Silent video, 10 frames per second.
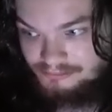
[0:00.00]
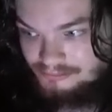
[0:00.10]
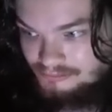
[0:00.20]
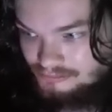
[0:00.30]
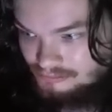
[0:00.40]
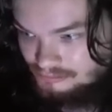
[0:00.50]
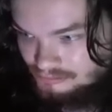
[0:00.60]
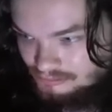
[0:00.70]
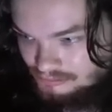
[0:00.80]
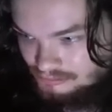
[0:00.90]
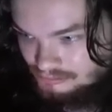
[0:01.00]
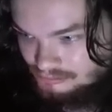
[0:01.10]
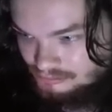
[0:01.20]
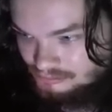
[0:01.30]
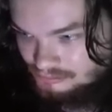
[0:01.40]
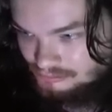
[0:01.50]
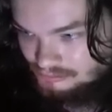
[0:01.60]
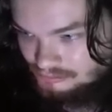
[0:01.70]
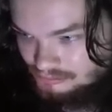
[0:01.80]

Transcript: five dollars. Zero.